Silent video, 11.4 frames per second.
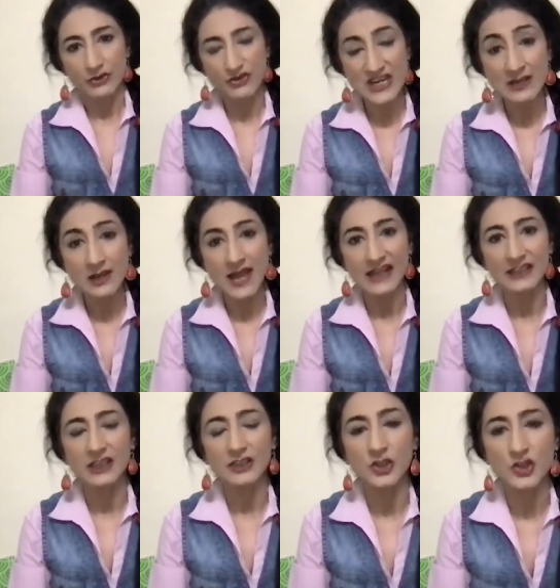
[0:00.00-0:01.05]
real
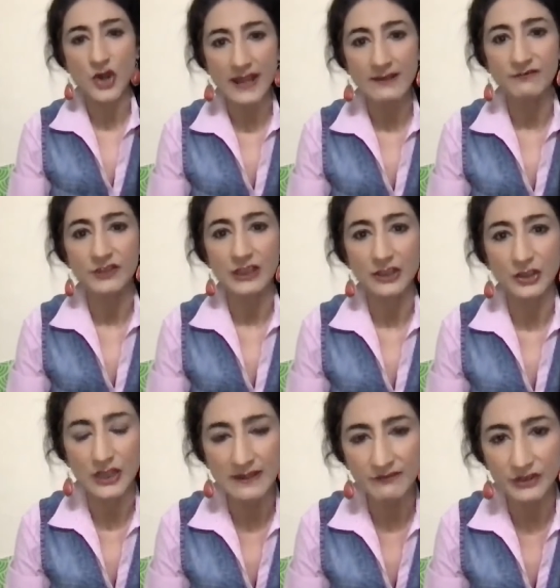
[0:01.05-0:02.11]
and contrived
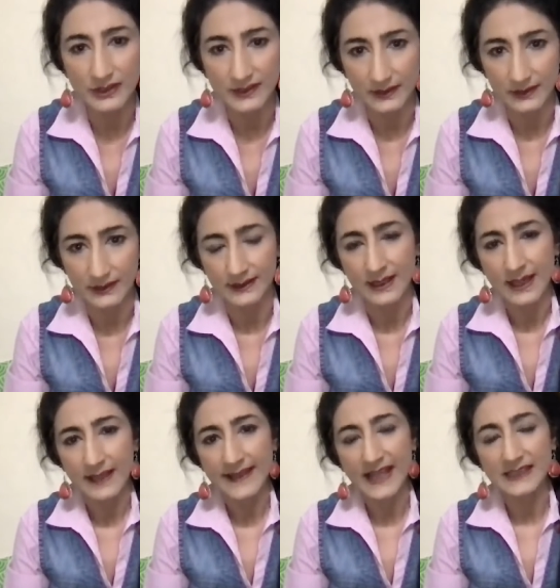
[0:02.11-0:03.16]
grievances
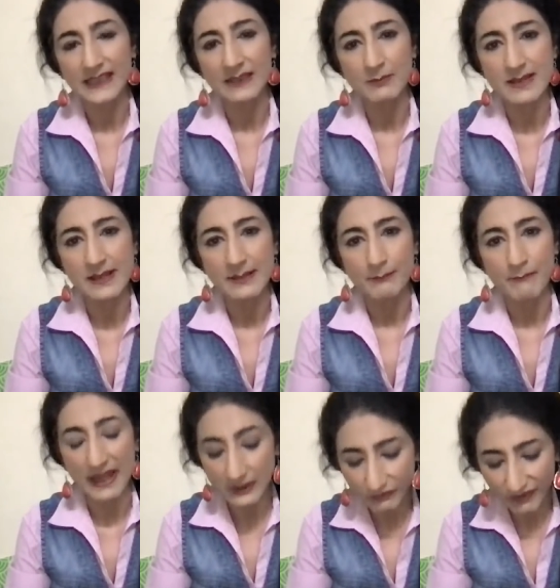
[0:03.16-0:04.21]
that can be
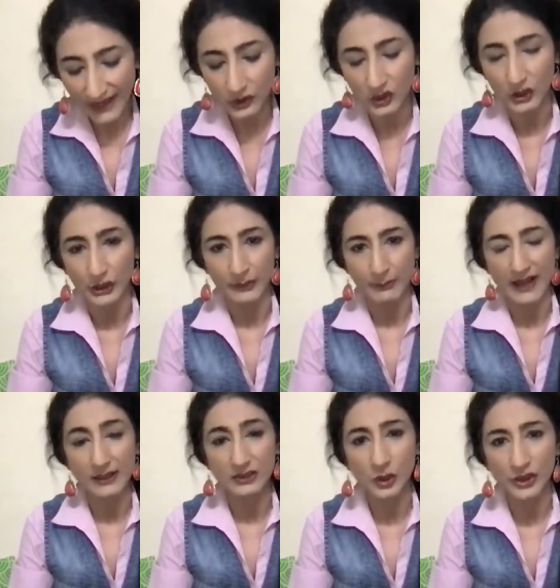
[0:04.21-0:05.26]
manufactured by
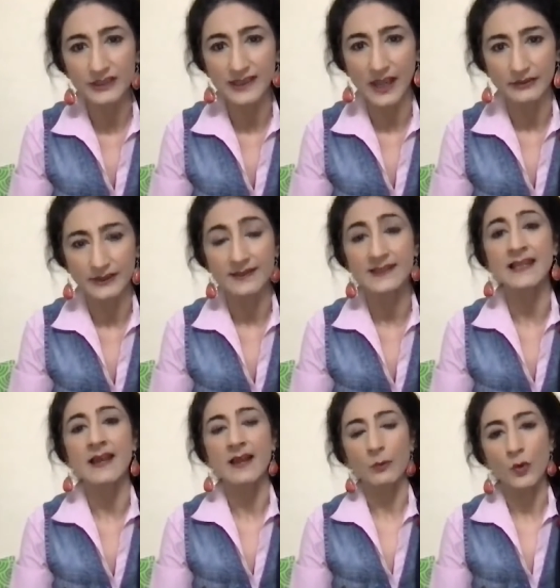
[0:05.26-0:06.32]
authoritarians
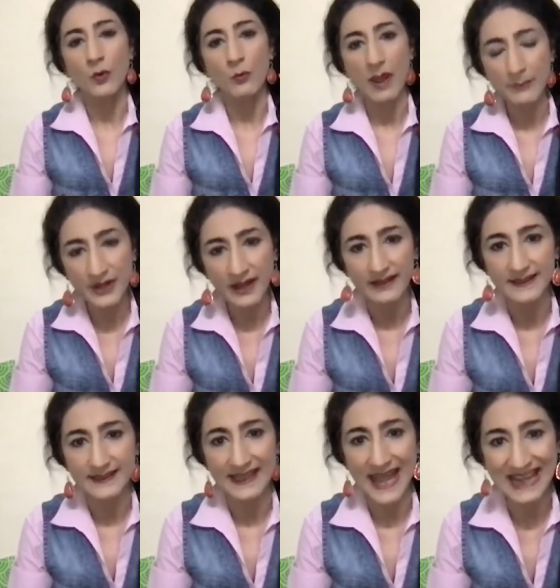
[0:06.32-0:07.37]
who
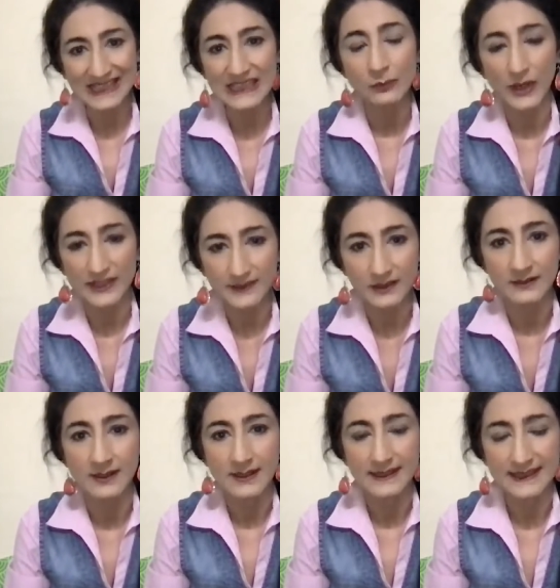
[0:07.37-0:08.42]
weaponize an
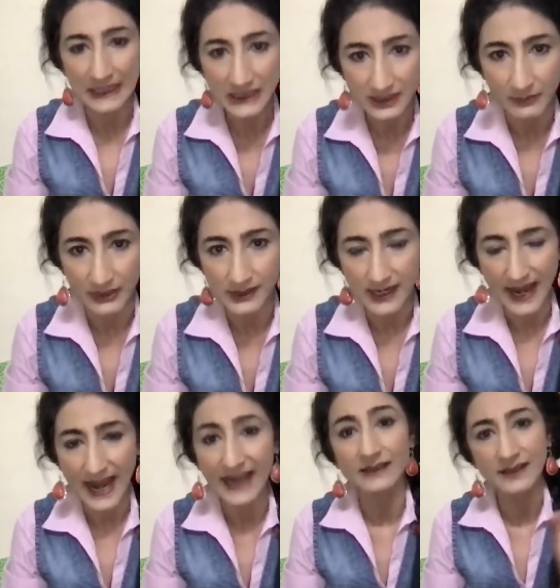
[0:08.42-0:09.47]
anti-Western sentiment,
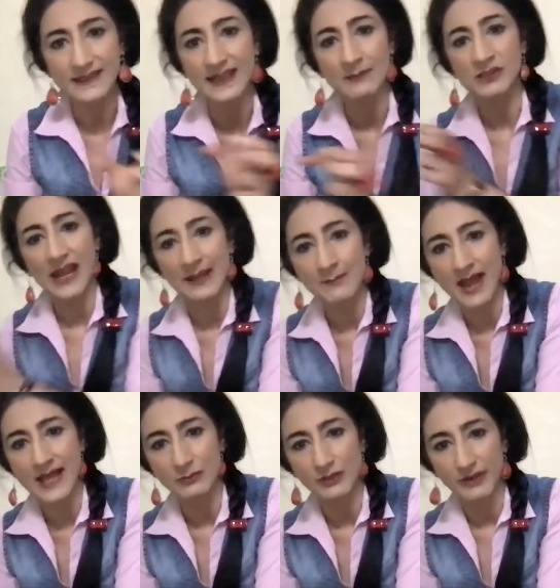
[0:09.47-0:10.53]
at the same time
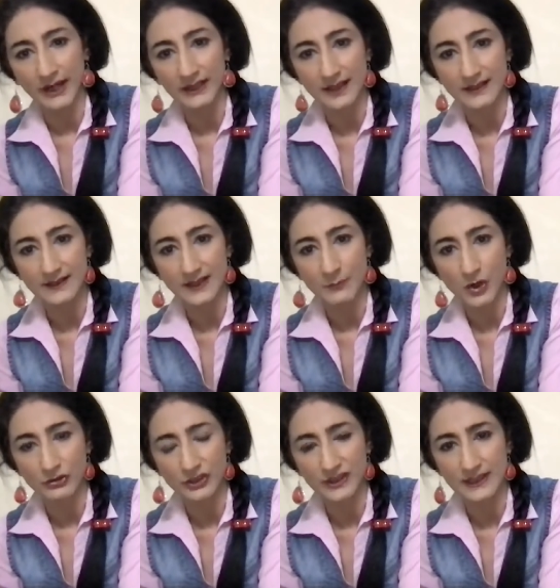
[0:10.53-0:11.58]
as we recognize the
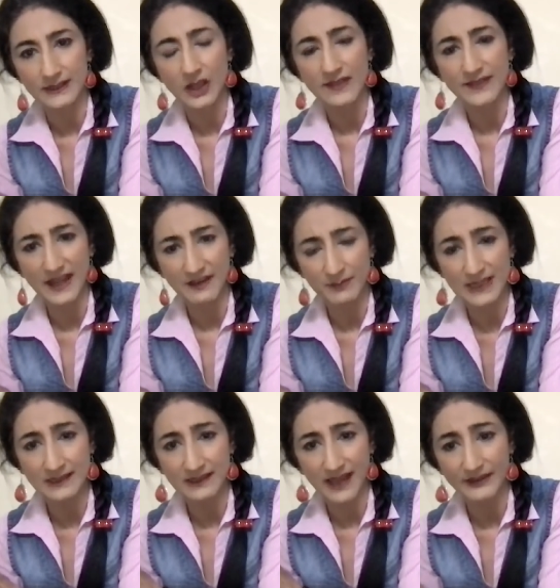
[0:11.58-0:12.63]
hypocrisies that have
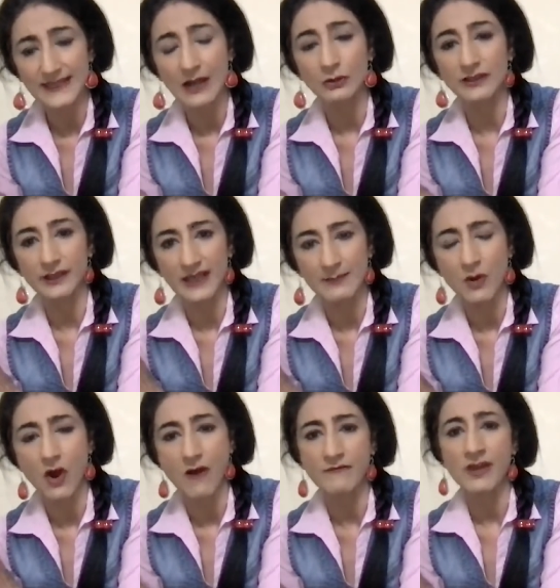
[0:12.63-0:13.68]
been carried out in the name
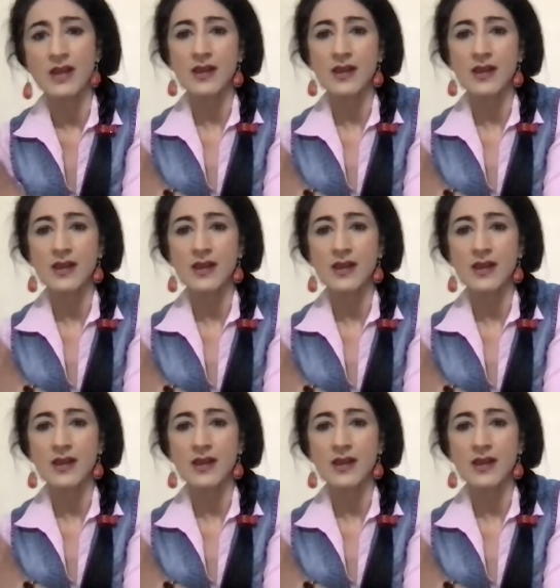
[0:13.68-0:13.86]
of